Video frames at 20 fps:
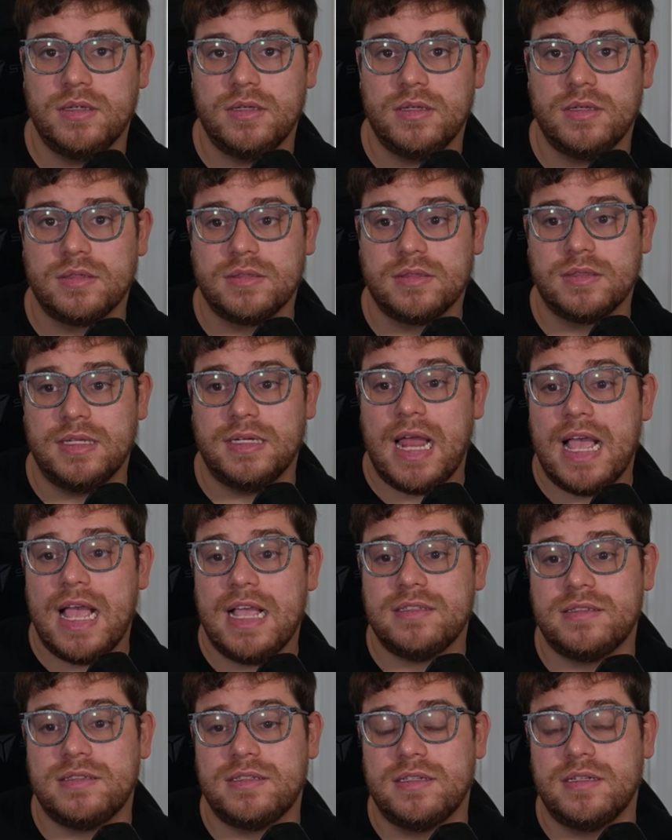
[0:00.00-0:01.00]
The
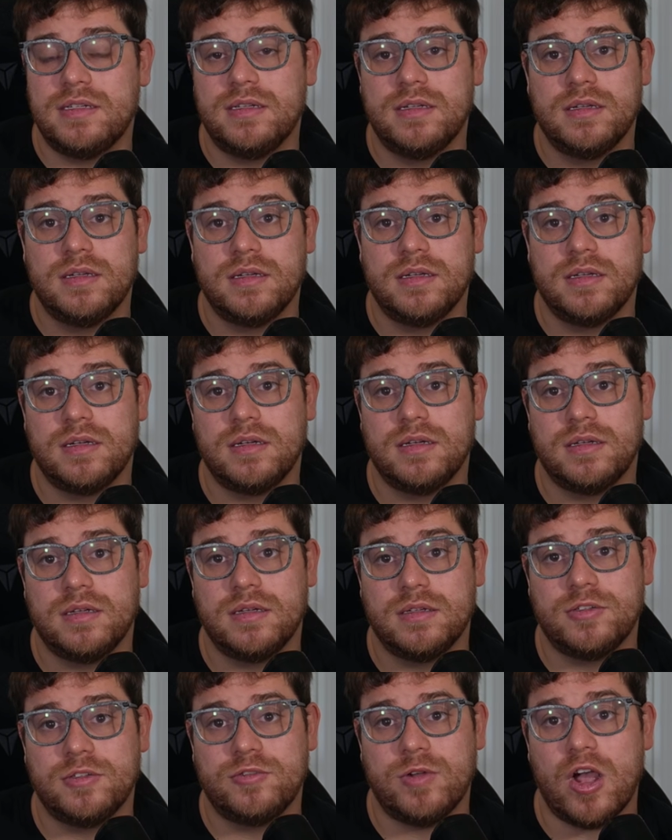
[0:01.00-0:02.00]
last
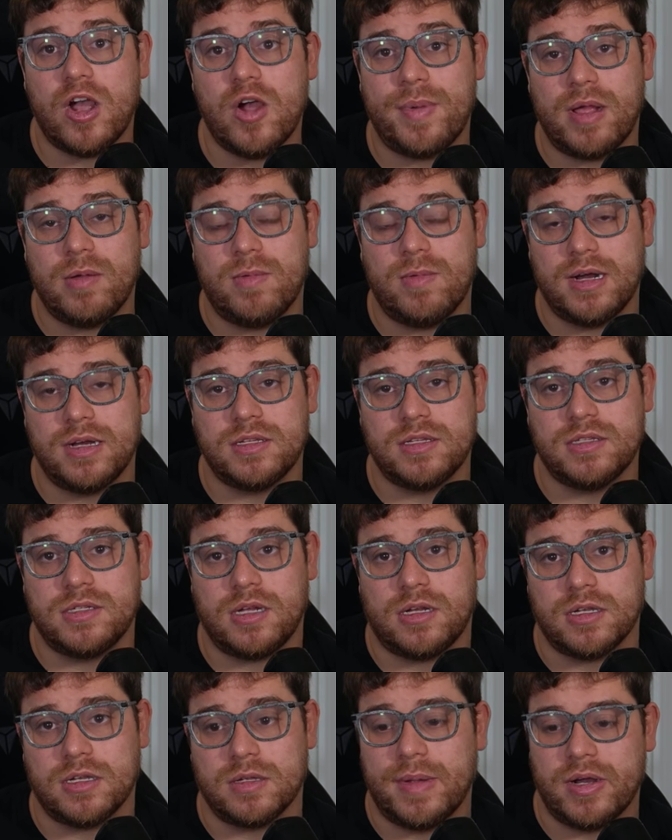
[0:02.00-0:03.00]
trope I wanted to
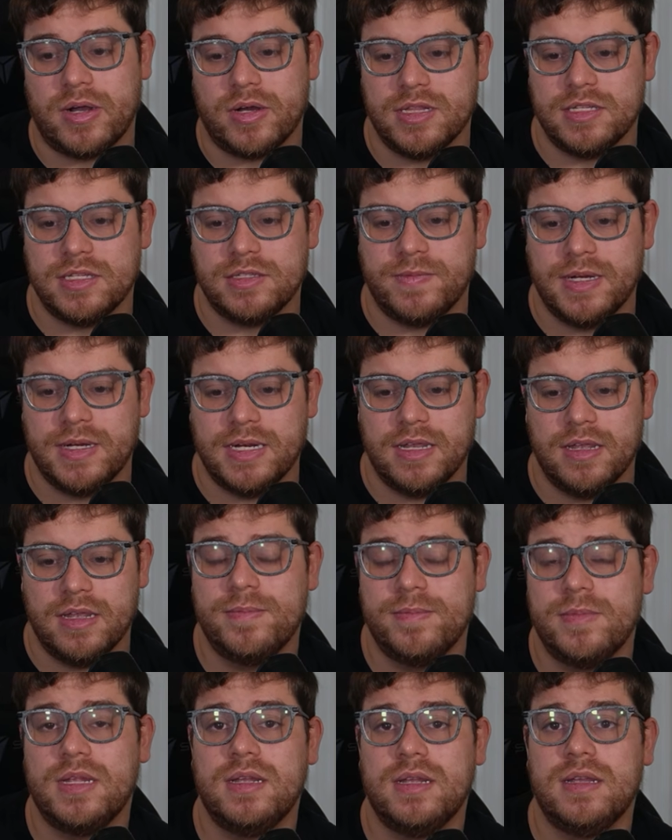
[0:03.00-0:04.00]
talk about in this video
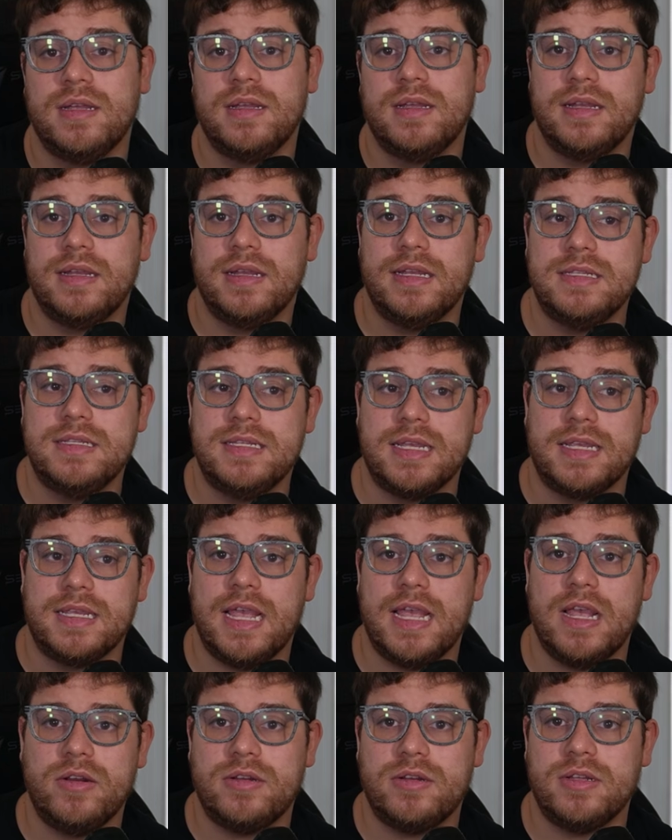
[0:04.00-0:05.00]
is a
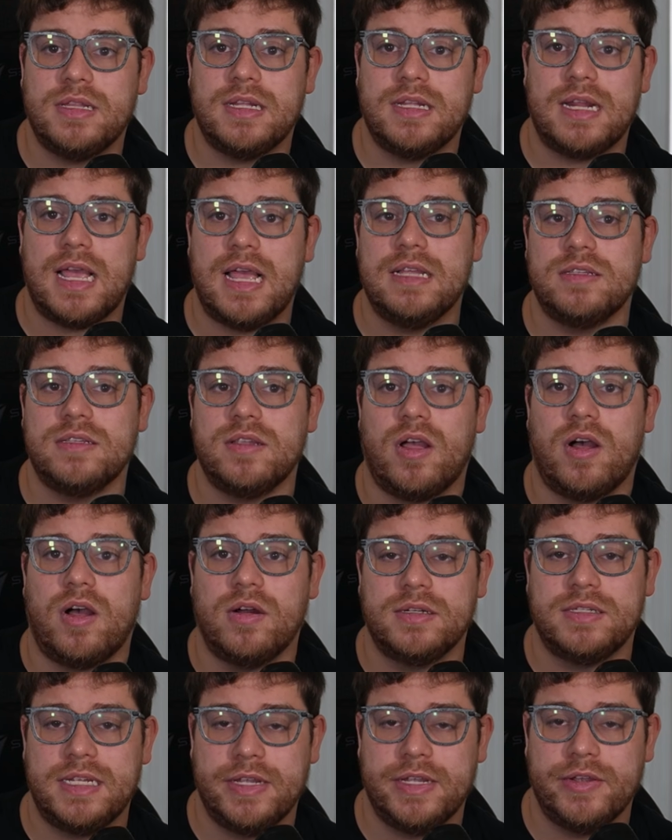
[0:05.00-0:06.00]
character that has
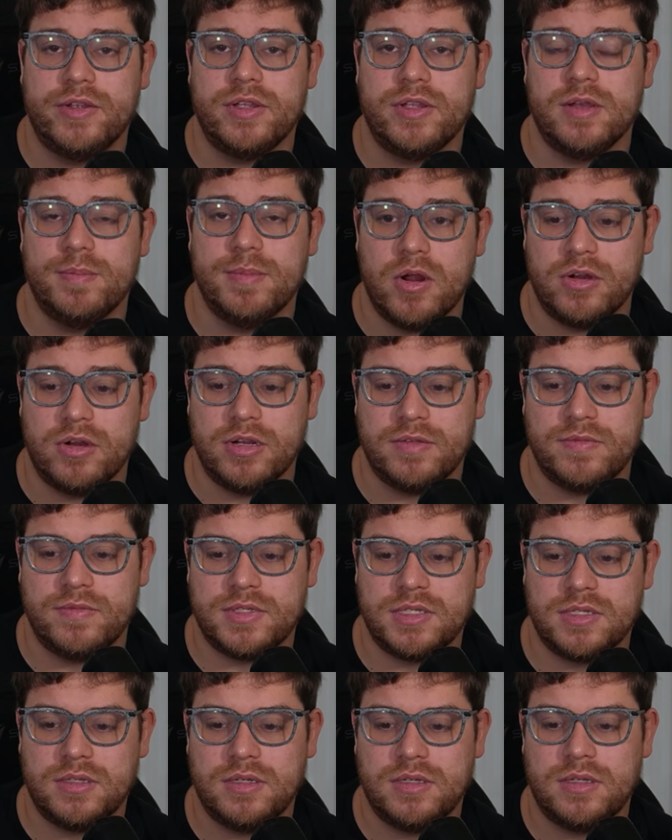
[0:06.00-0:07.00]
ulterior motives.
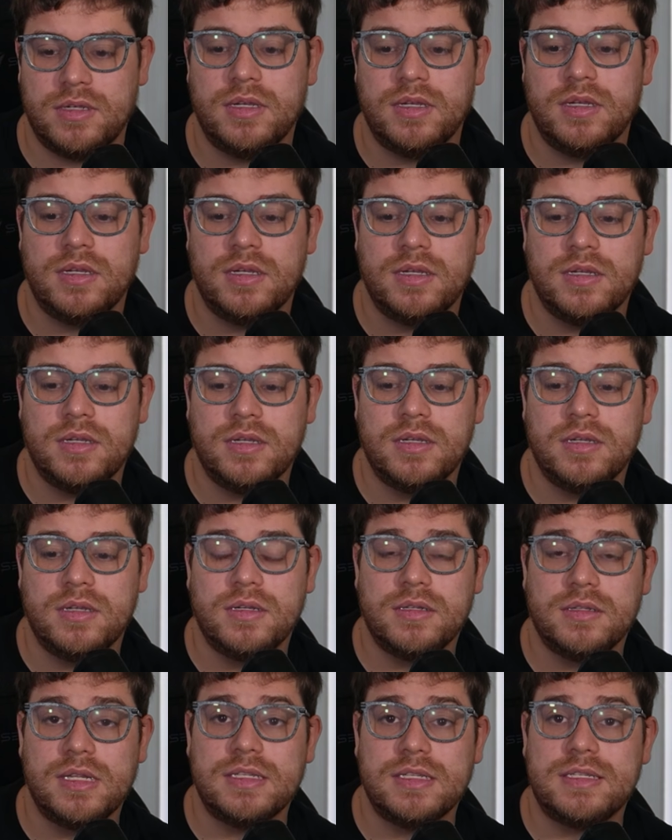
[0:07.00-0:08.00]

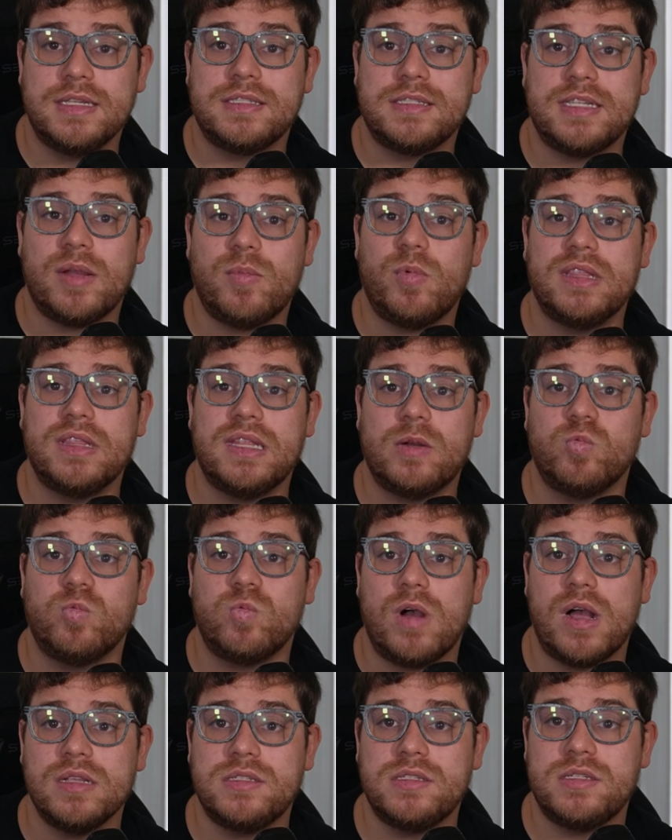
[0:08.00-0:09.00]
This is someone that
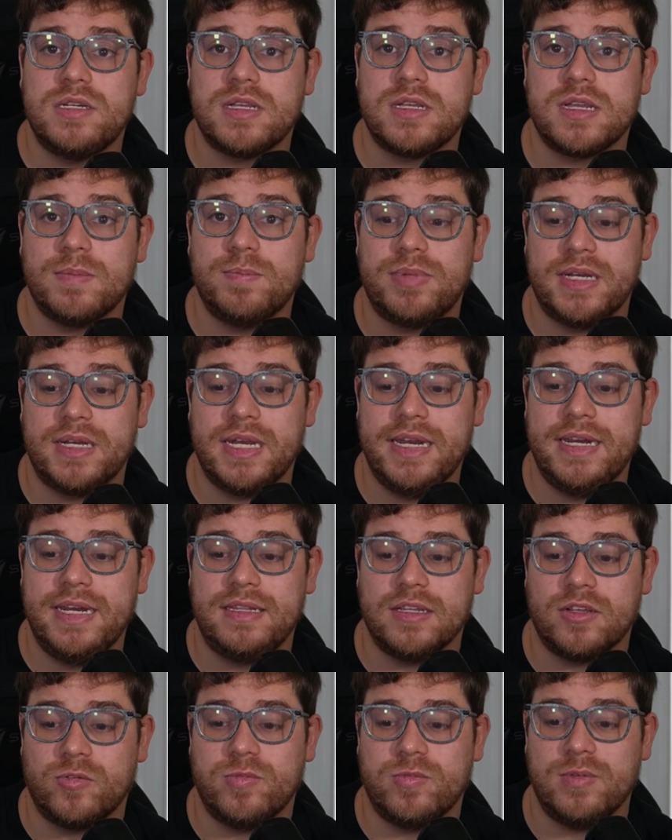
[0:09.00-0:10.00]
wants to complete
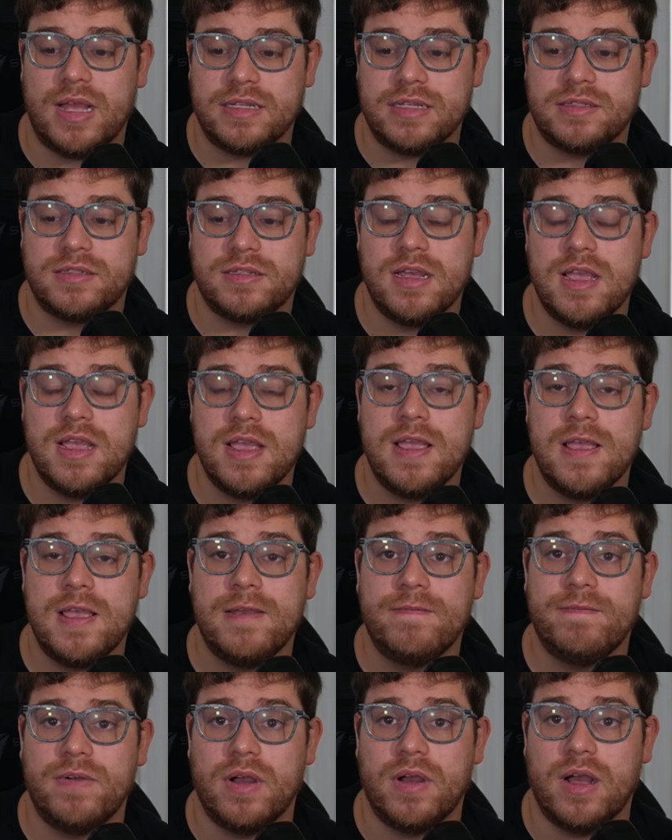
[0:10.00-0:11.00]
the quest
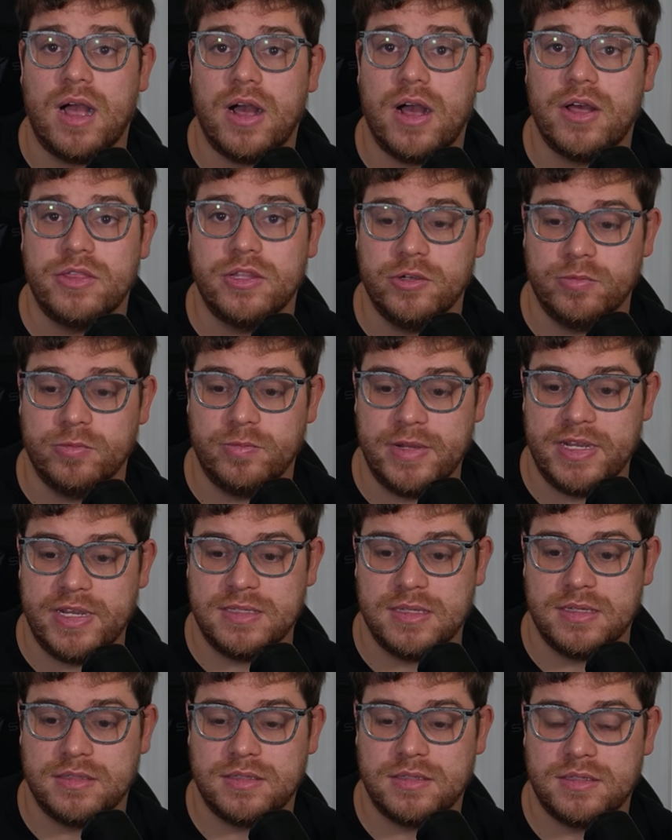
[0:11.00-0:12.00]
for other
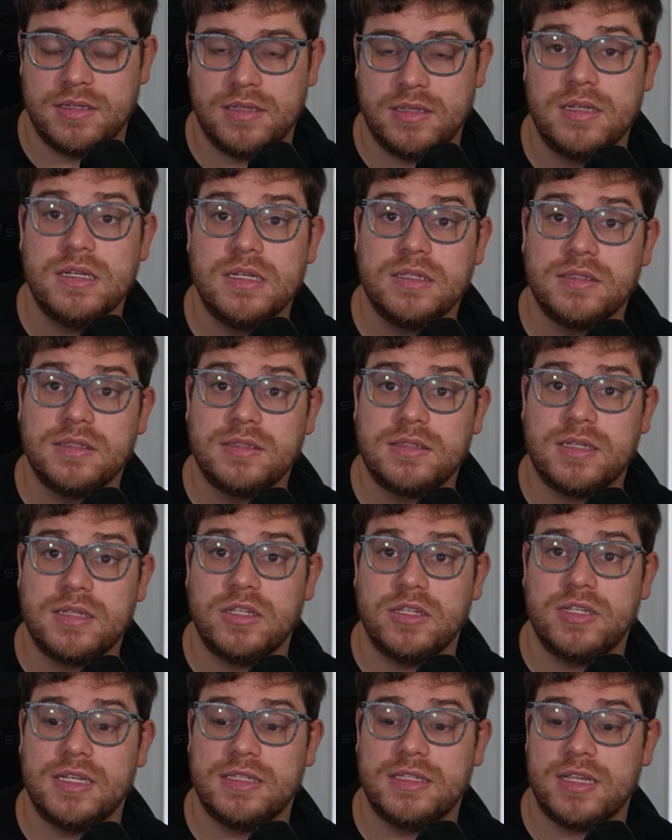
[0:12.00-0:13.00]
reasons,
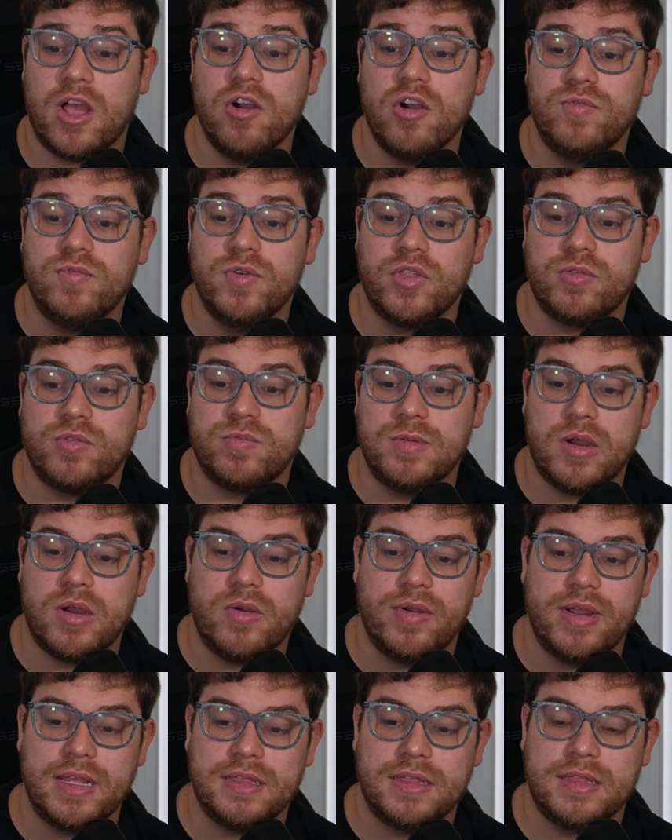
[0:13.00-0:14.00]
such as
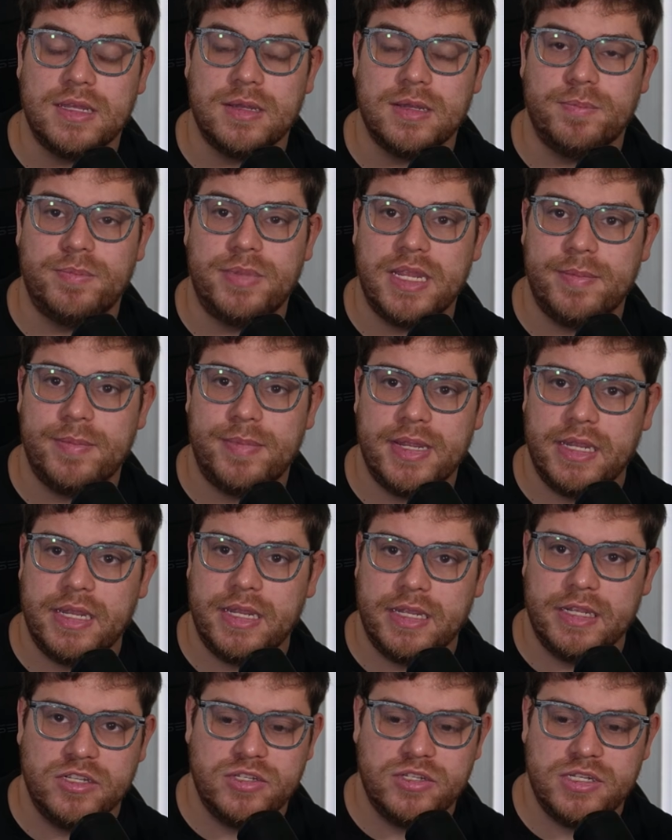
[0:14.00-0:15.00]
overthrowing the
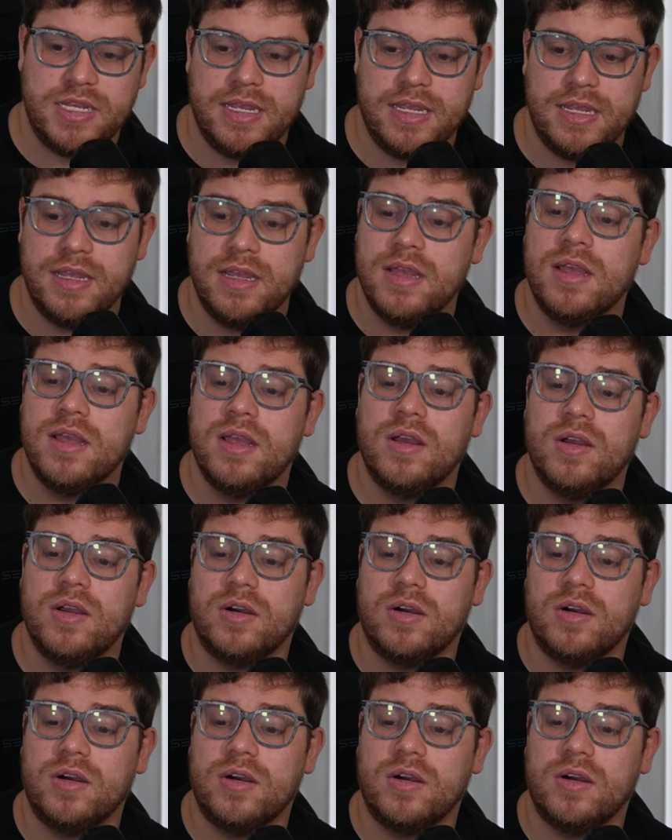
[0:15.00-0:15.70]
BBEG or